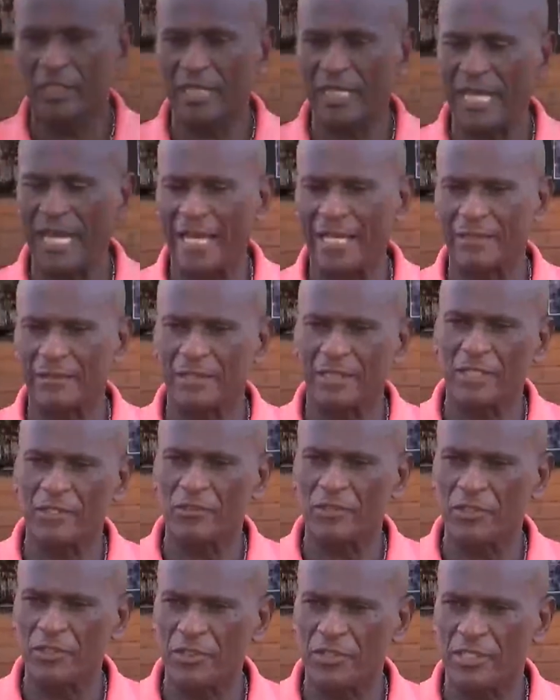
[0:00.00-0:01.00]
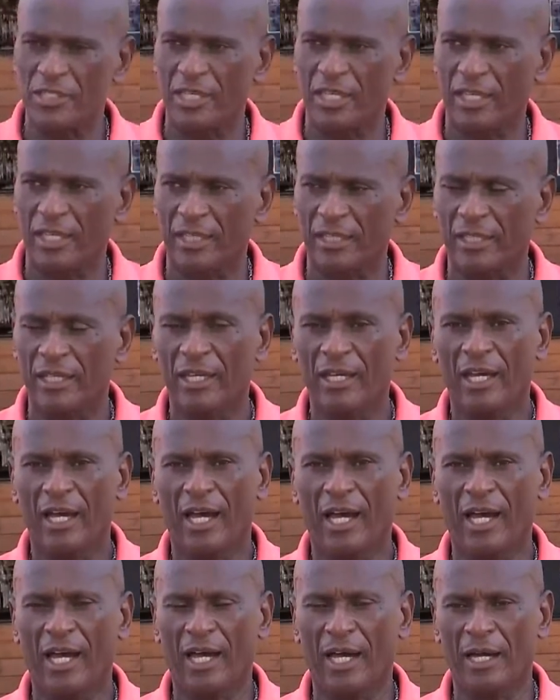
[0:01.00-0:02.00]
look at introducing
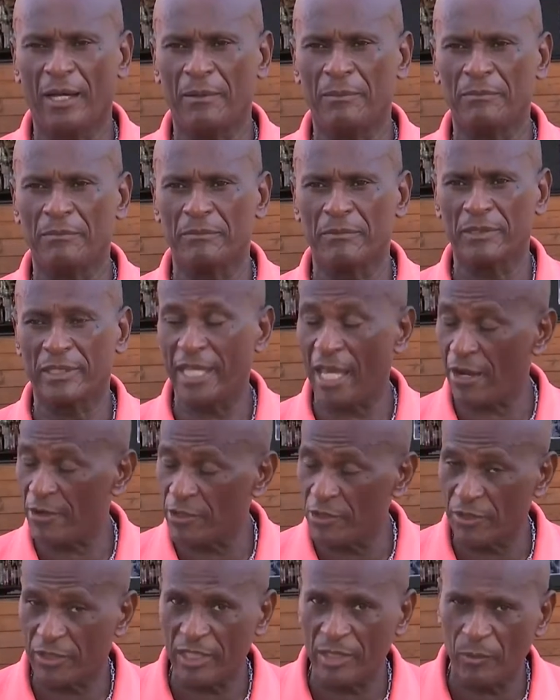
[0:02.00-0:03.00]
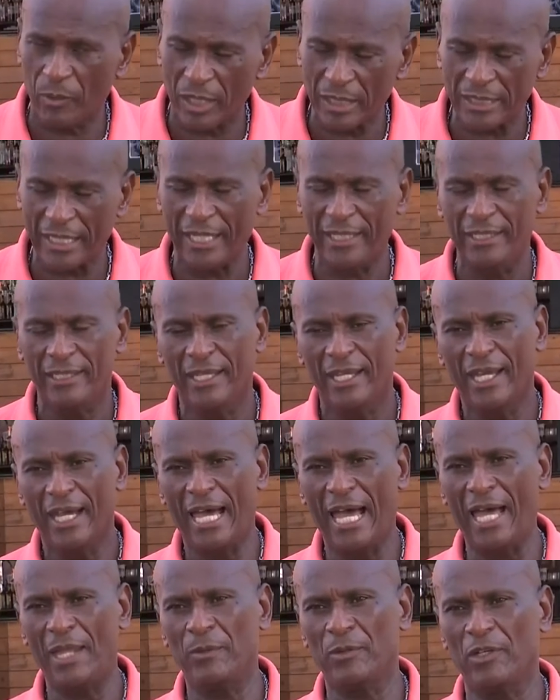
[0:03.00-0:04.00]
karaoke one night,
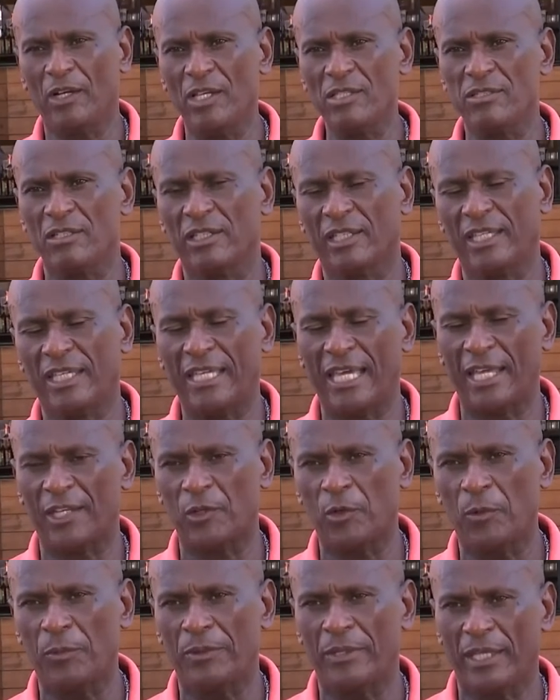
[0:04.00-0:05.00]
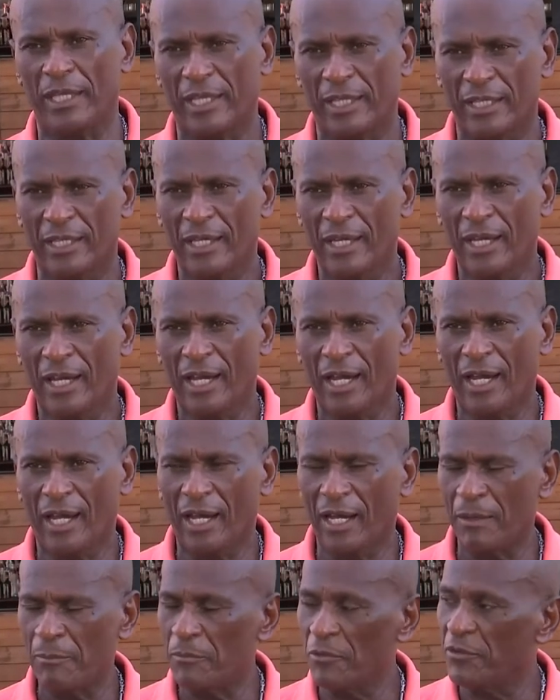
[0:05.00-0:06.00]
and we're also looking at opening
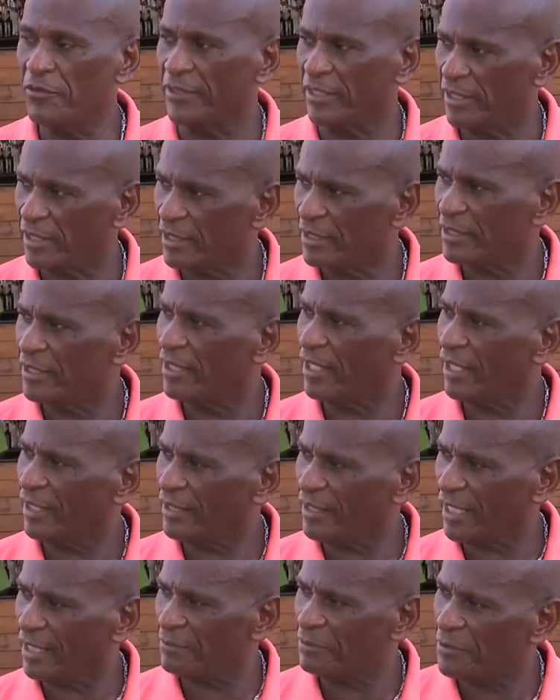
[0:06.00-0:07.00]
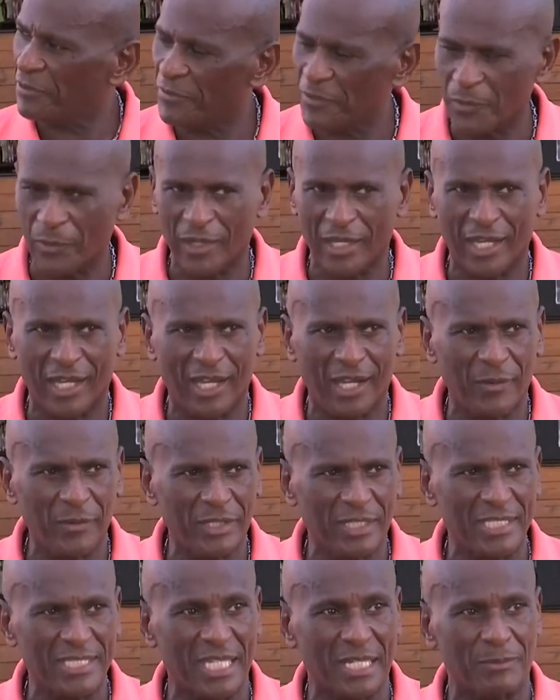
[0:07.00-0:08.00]
a movie. A night movie where we
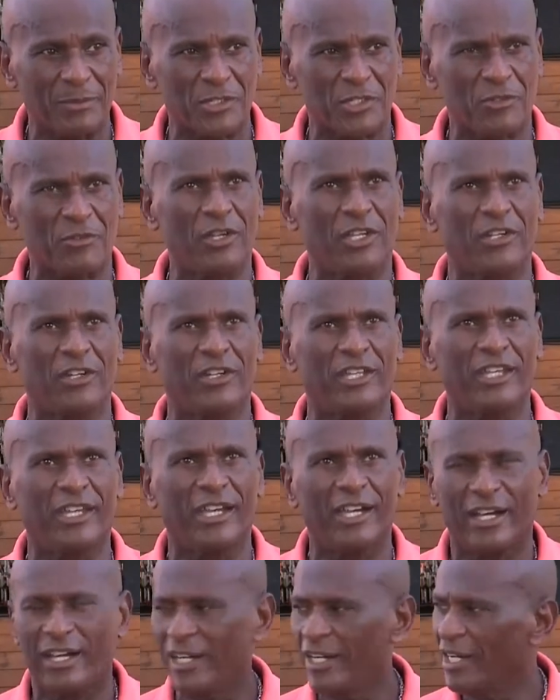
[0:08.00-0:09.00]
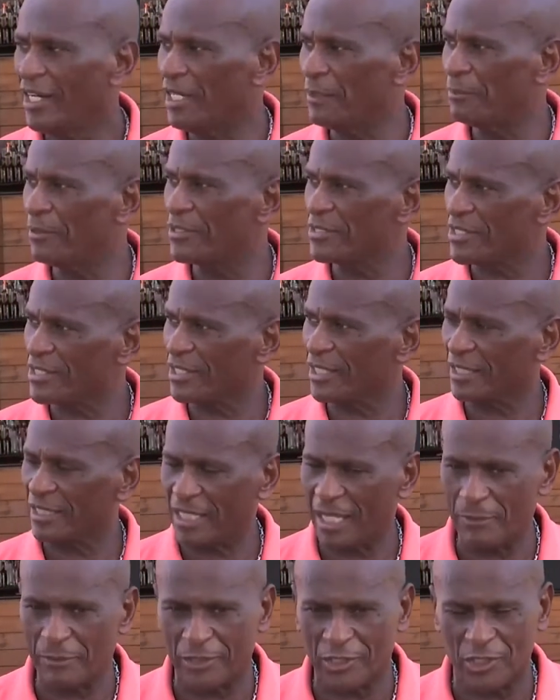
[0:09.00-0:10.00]
could set up a screen out here and persons can
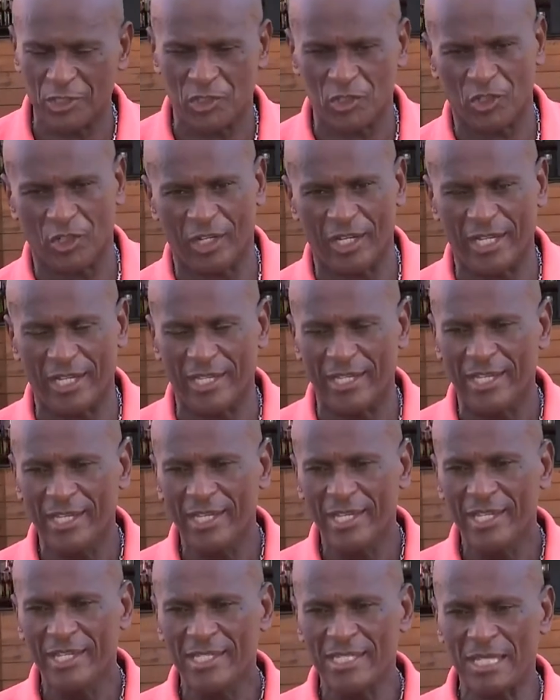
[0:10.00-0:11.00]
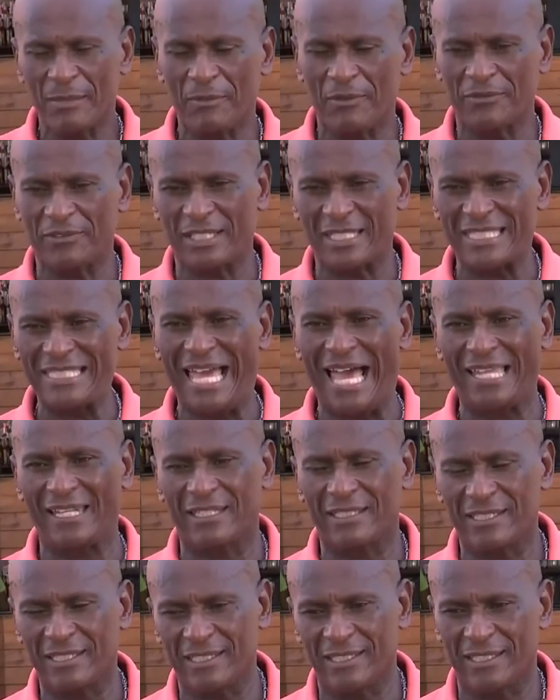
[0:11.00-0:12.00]
come and enjoy some of the
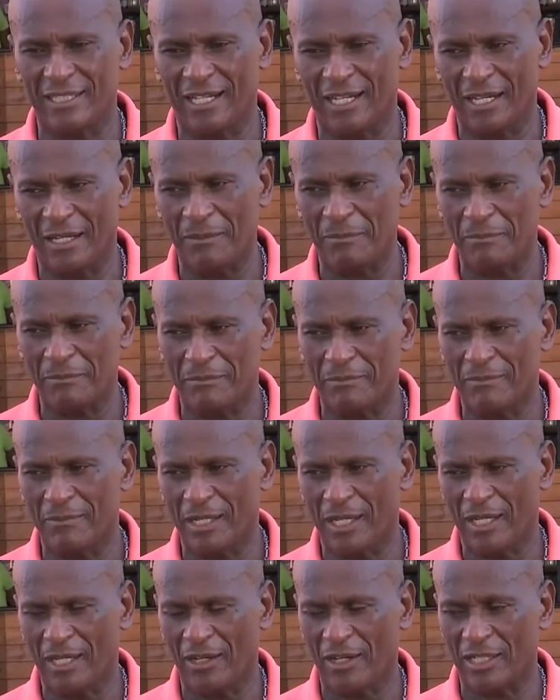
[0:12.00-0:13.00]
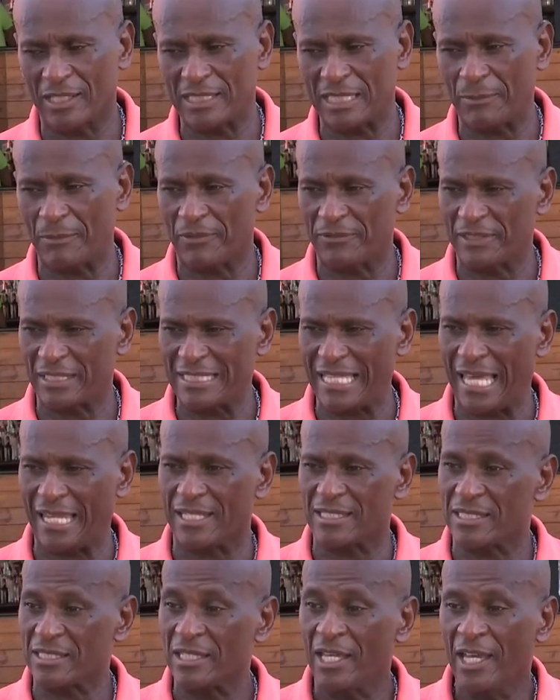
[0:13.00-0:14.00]
talented, some of the
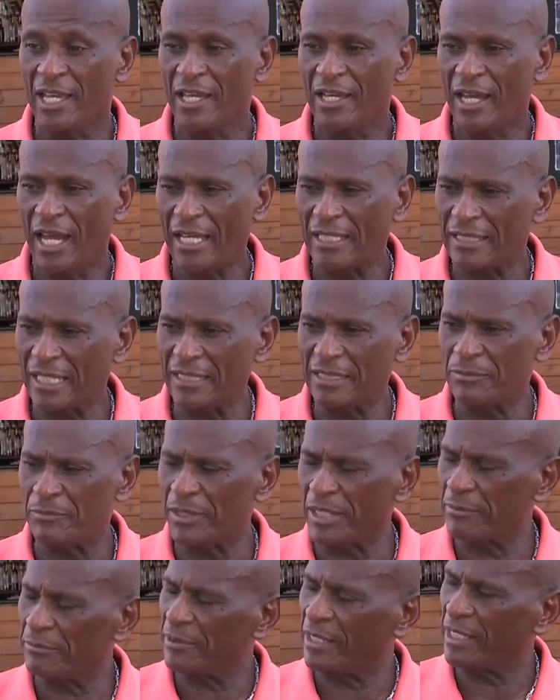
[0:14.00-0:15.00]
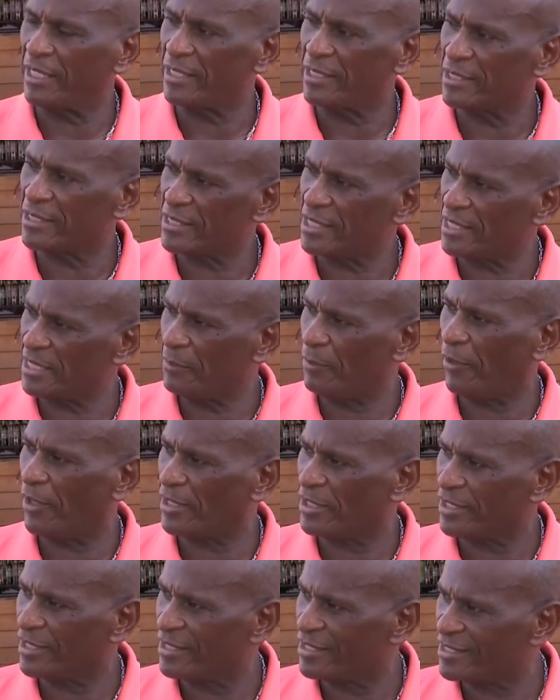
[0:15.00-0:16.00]
talents. I'd like to bring in Sidney
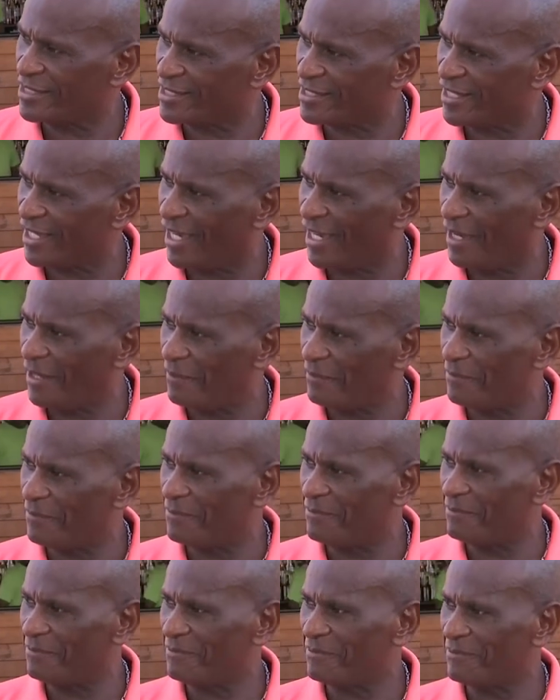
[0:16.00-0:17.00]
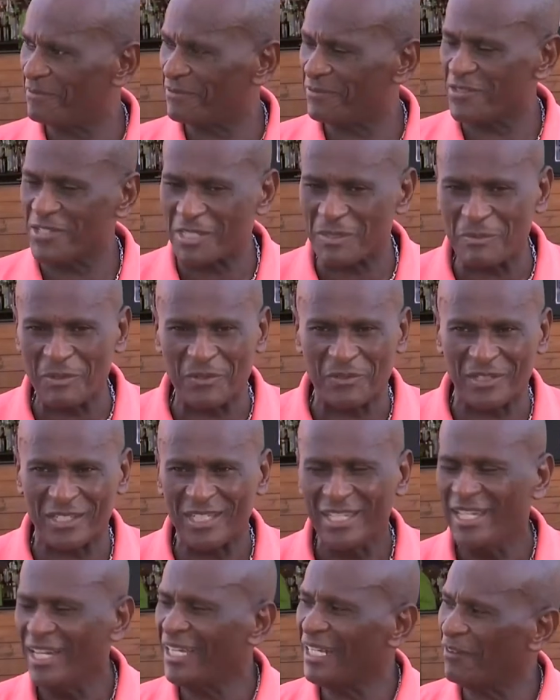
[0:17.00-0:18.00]
Poitier's first movie
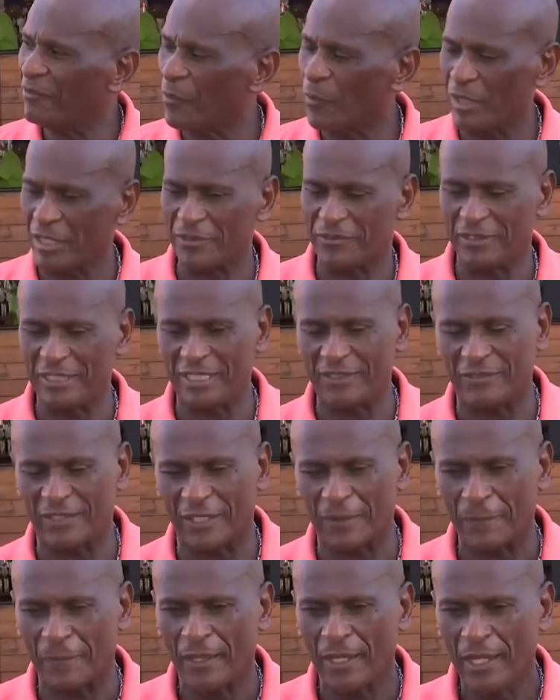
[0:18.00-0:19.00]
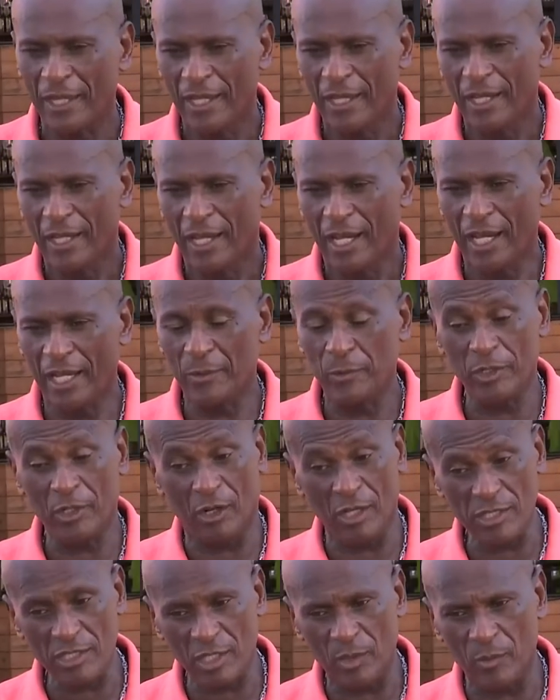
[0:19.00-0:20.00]
and have a wonderful evening. And we're
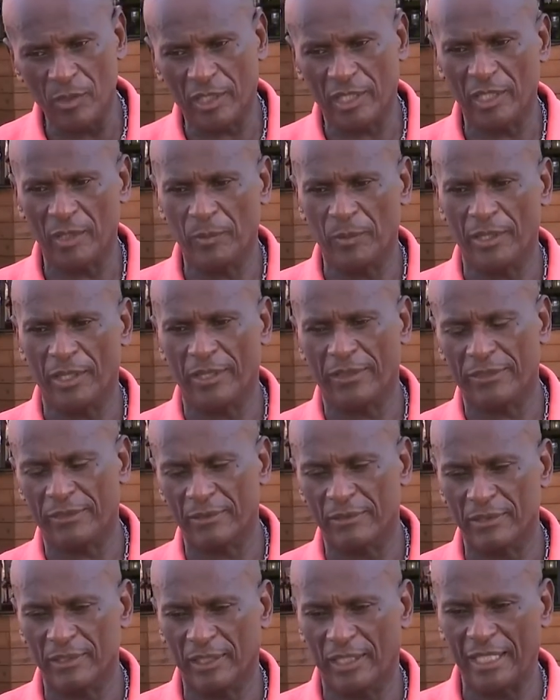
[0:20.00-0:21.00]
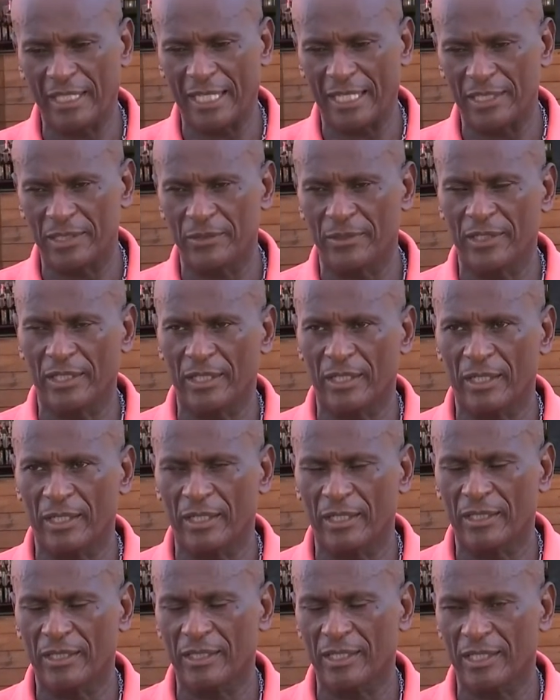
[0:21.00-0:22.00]
also working with looking at doing
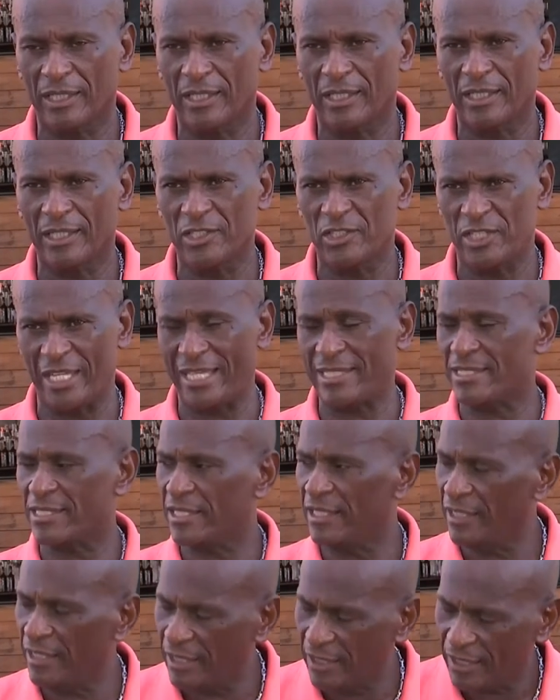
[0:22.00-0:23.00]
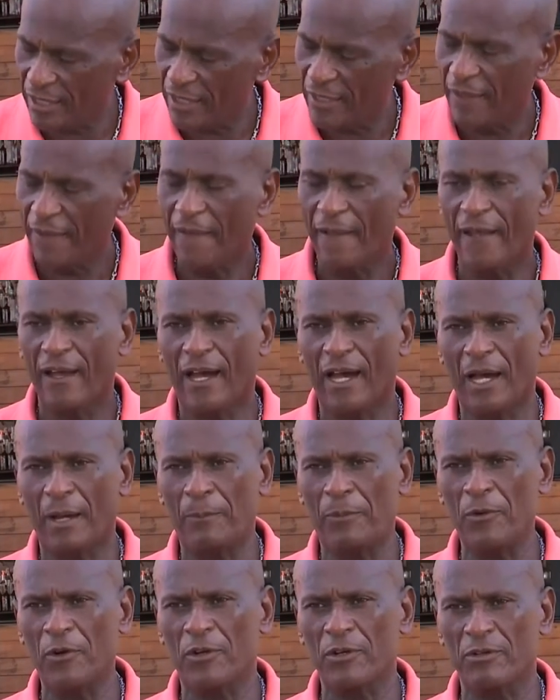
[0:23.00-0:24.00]
a jet ski
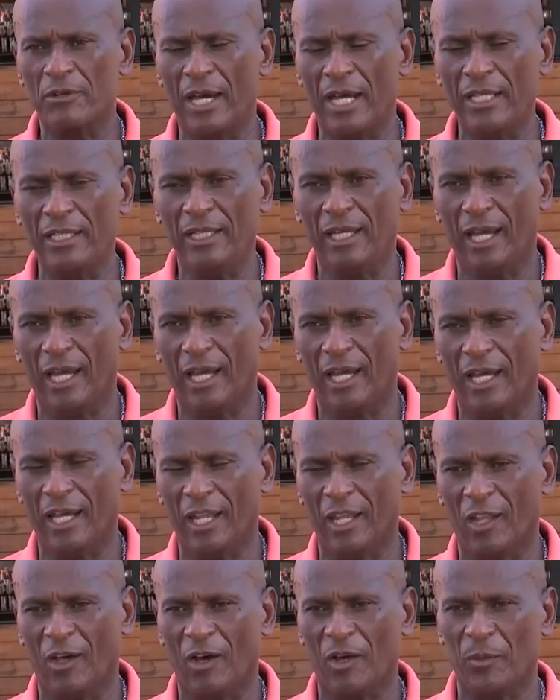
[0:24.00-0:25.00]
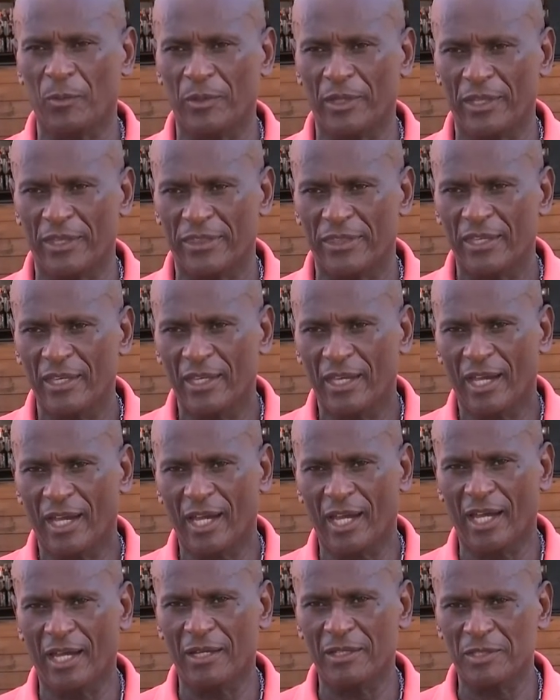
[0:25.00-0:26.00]
poker run along with
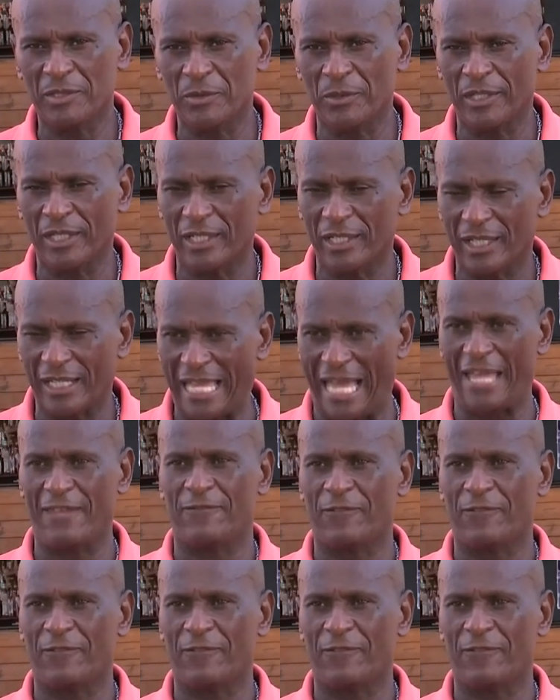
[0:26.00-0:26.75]
doing a Guy